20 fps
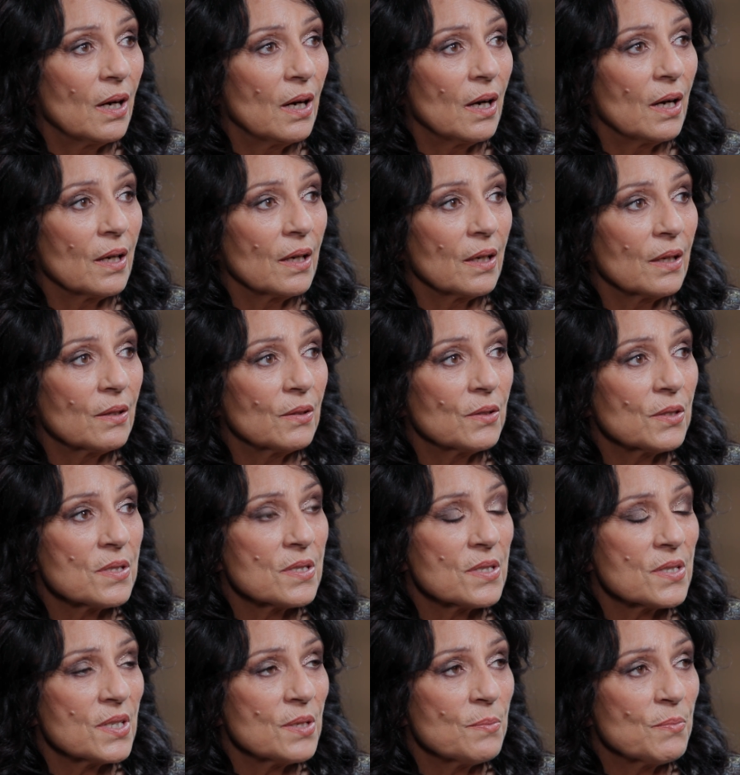I
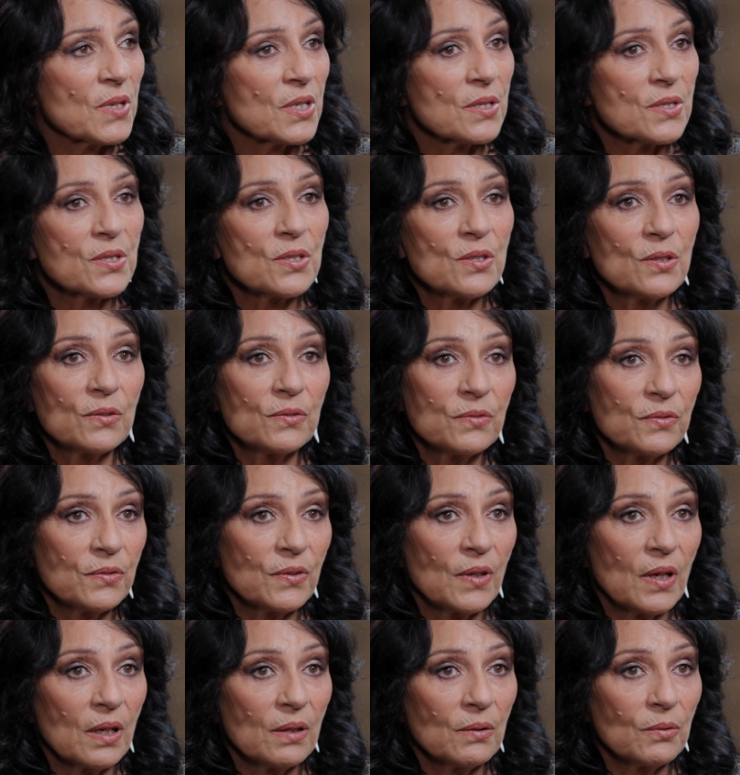couldn't see myself
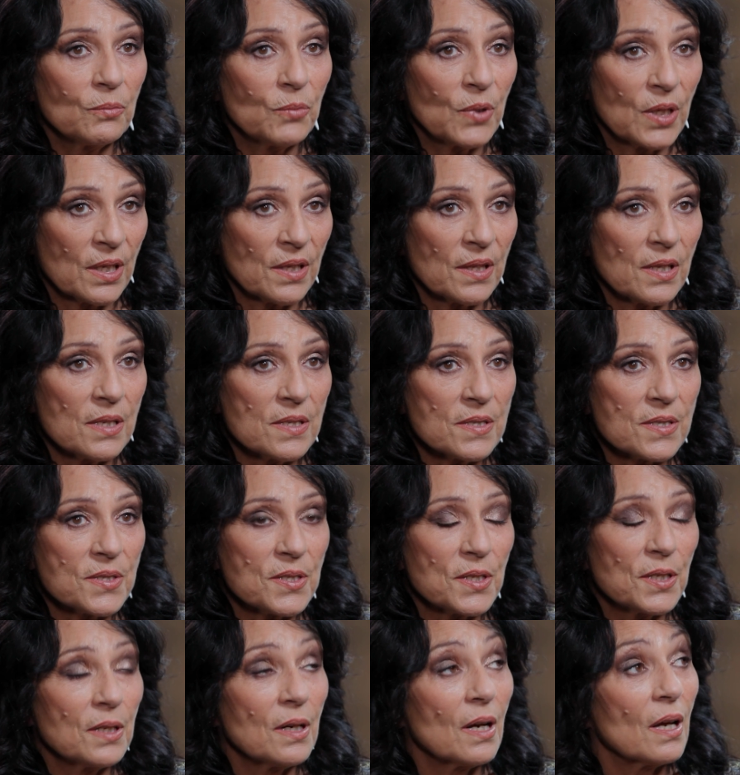winning that
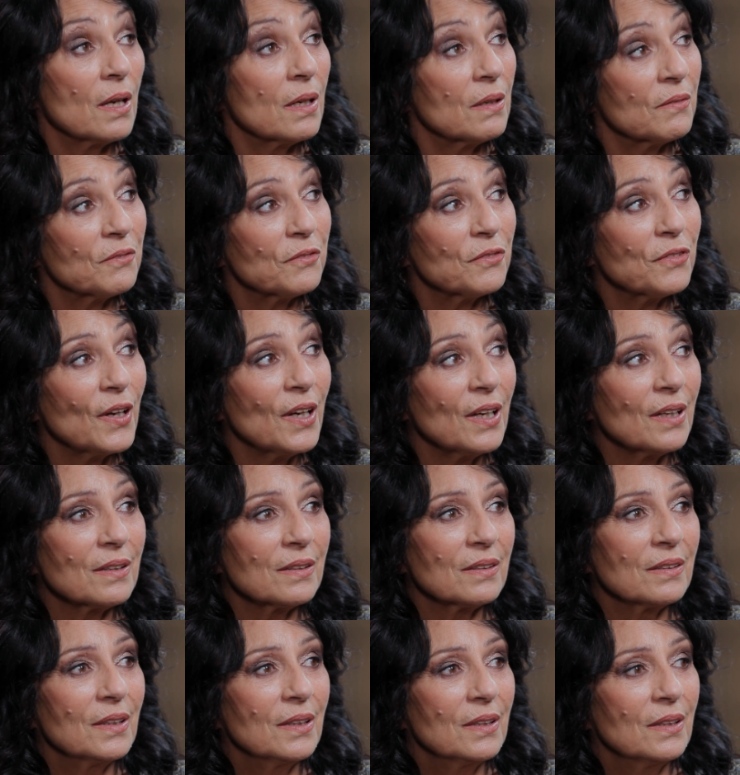seat. And in
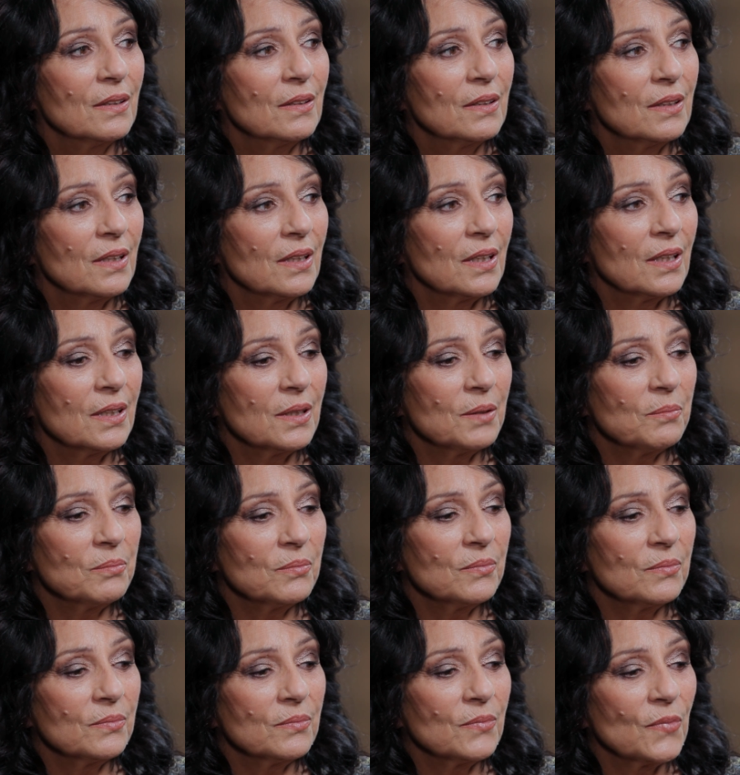fact,
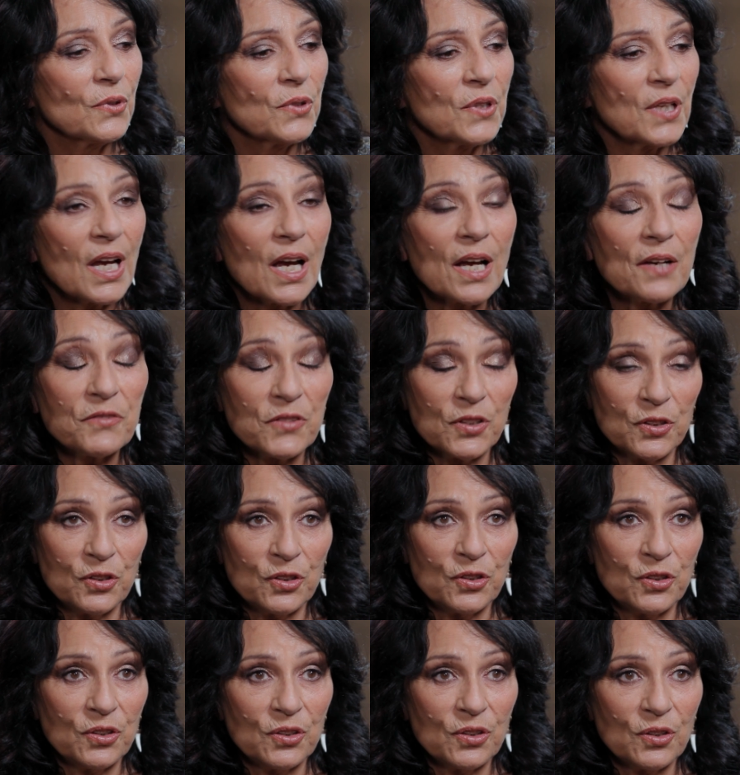on the
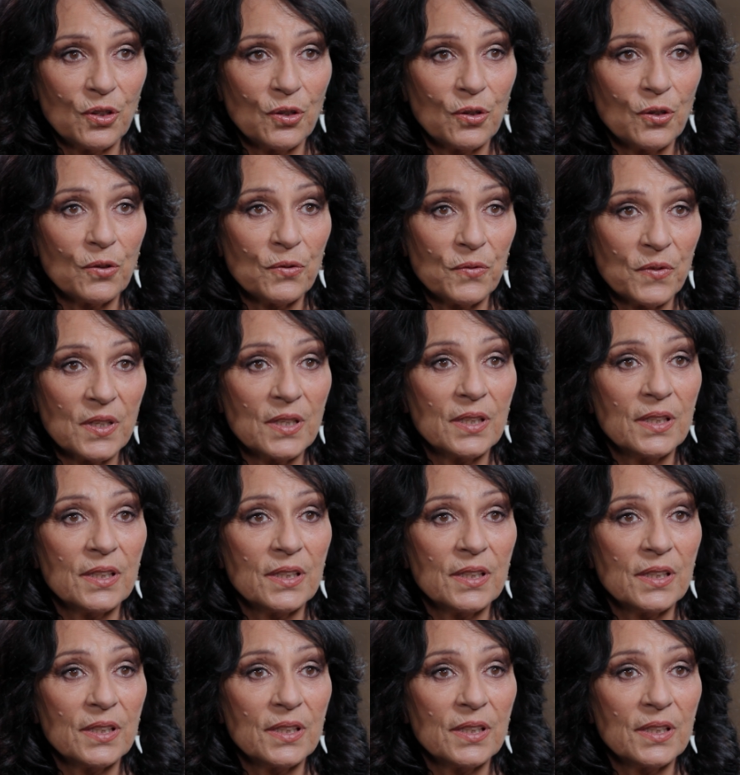afternoon of the